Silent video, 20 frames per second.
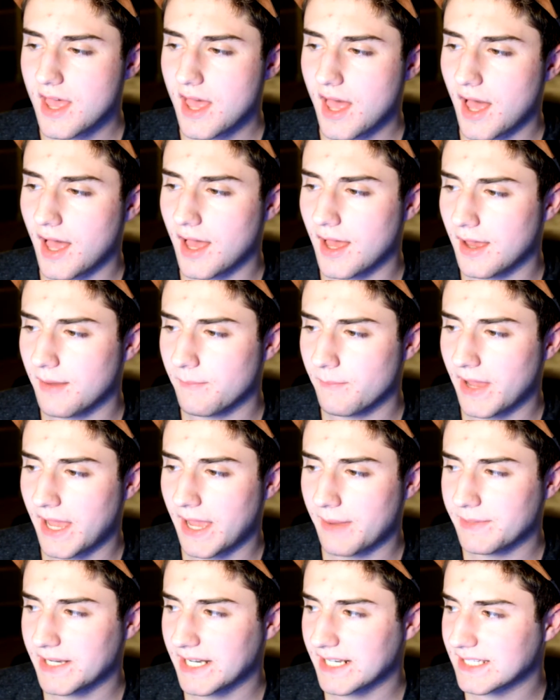Um,
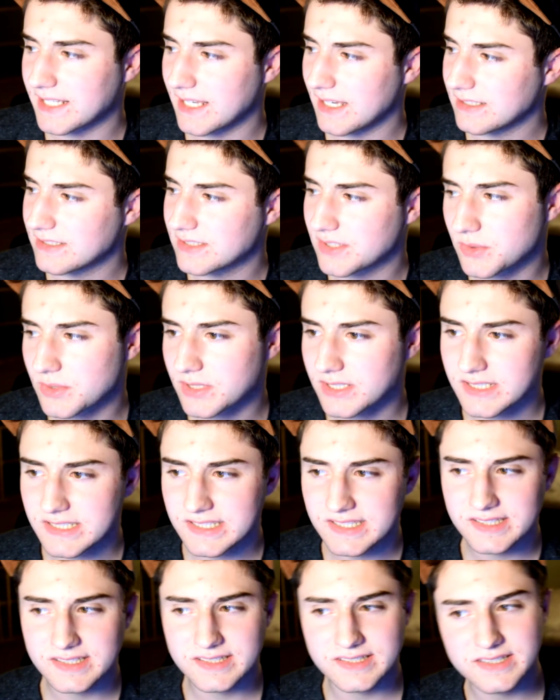I mean, I guess you could
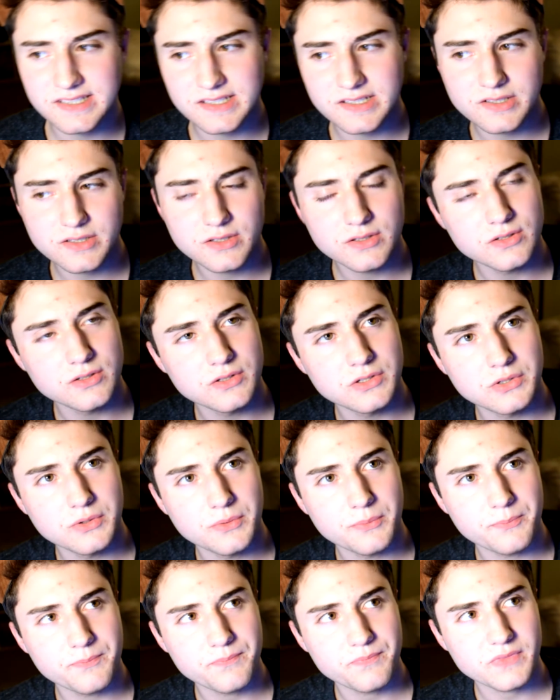
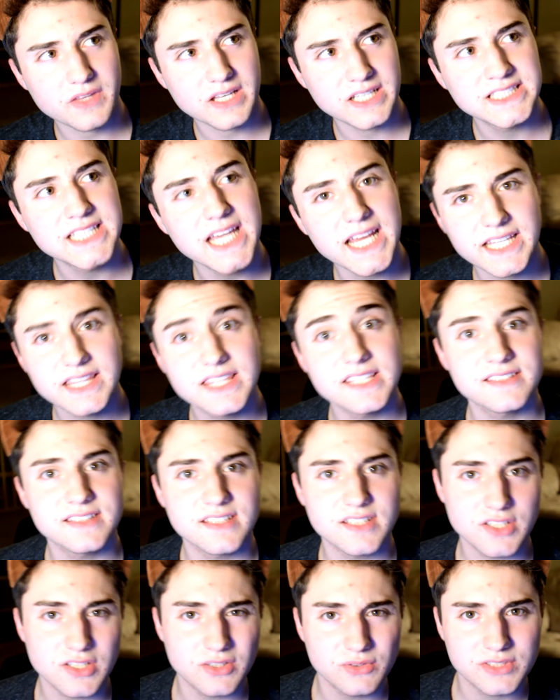still take this
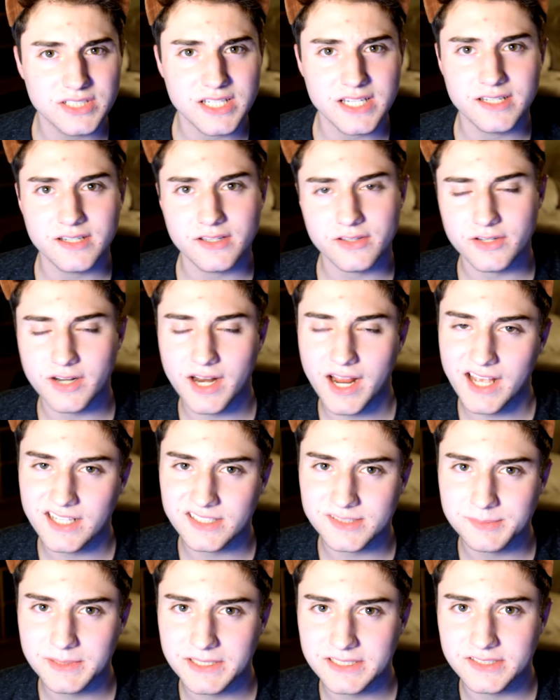and use it in other
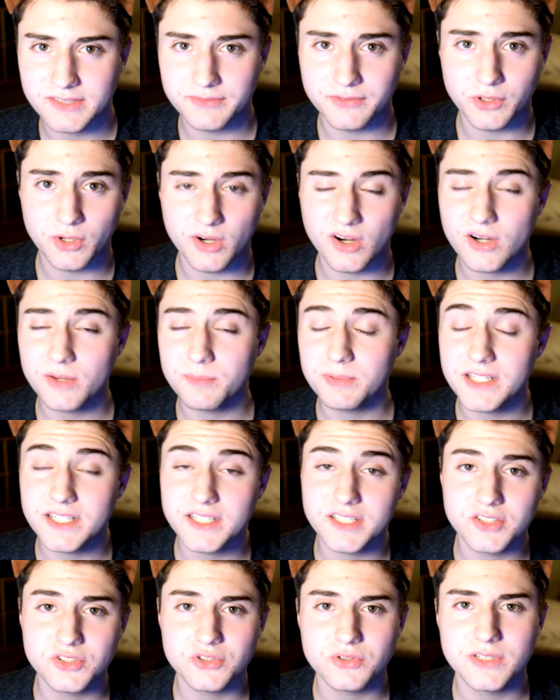aspects if you are
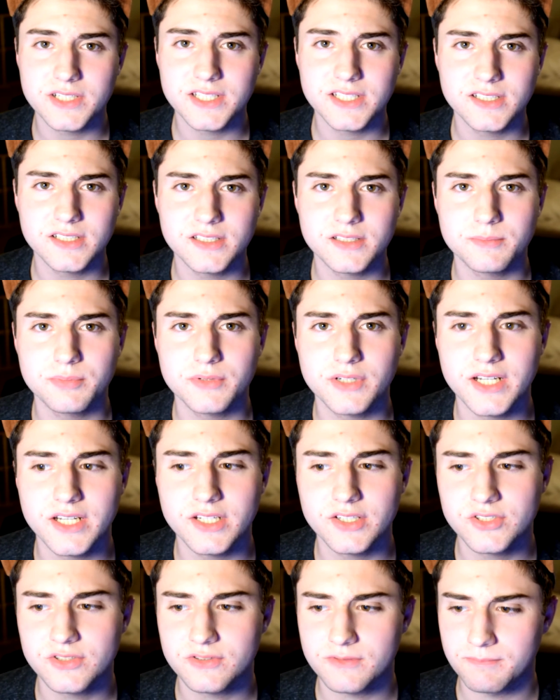planning on joining another
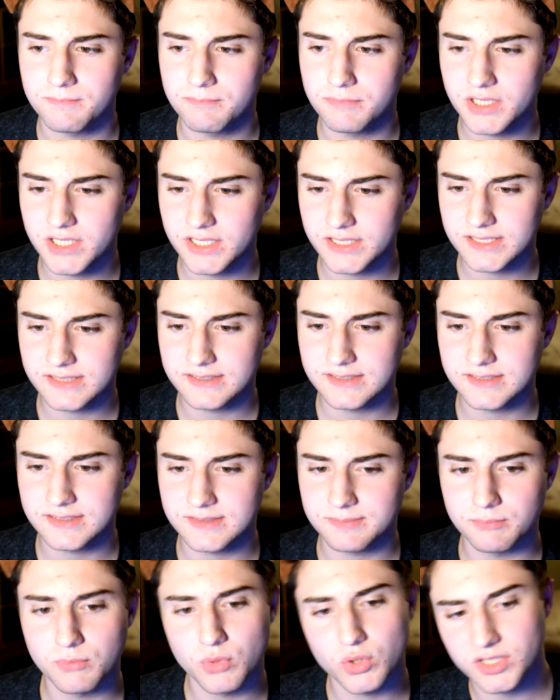branch, but this
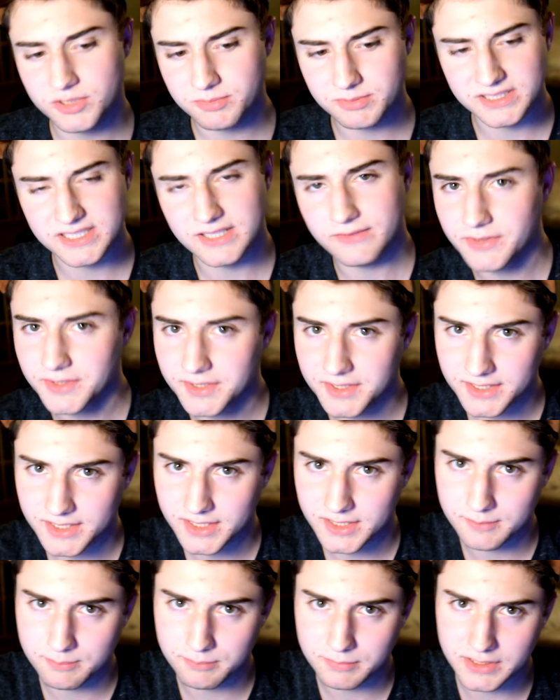is more specifically
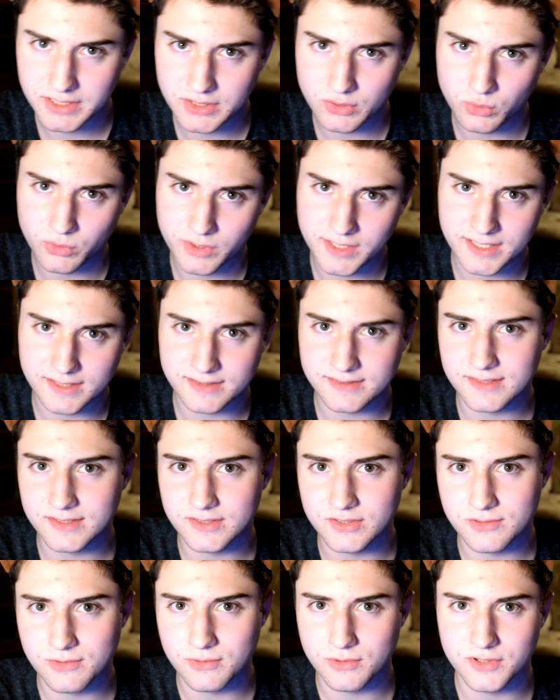going to be
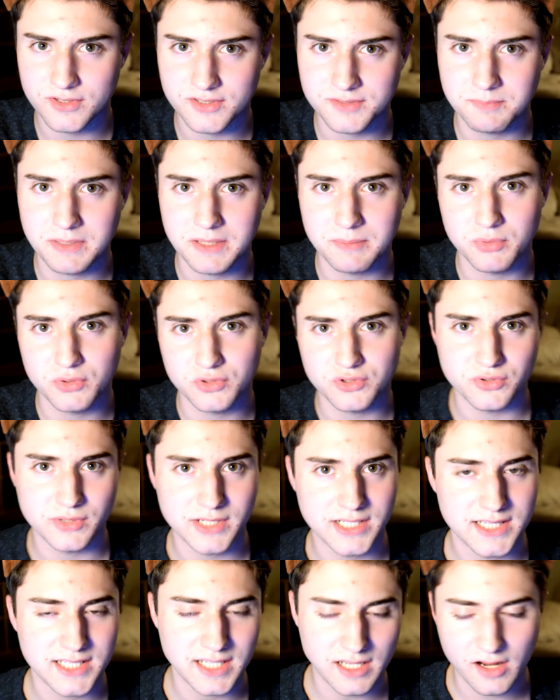oriented towards people
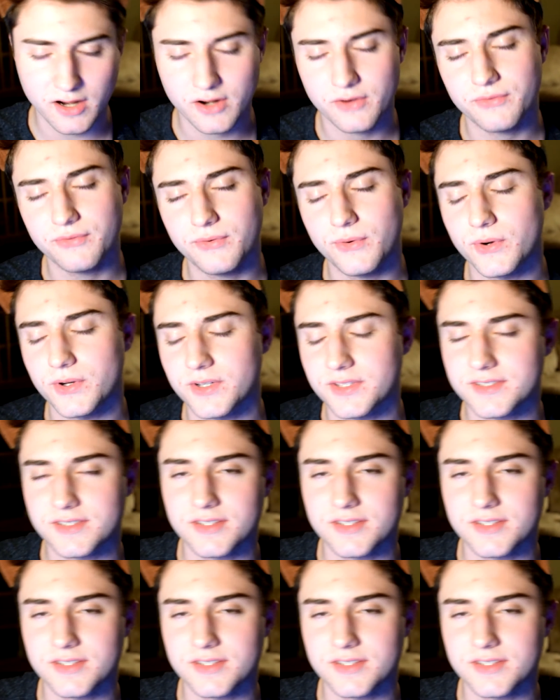joining the Air Force.